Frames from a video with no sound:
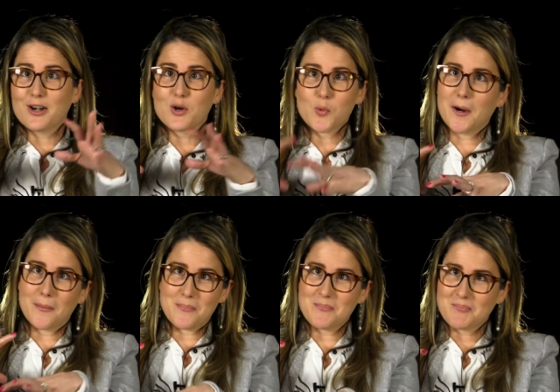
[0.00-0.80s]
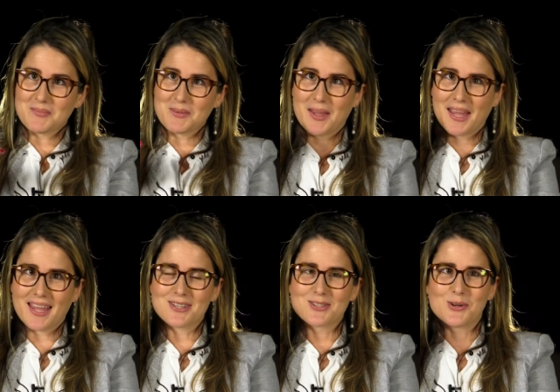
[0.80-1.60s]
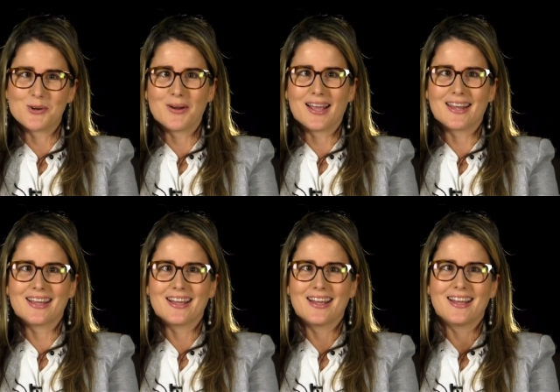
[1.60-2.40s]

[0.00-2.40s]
very warm, okay? So I,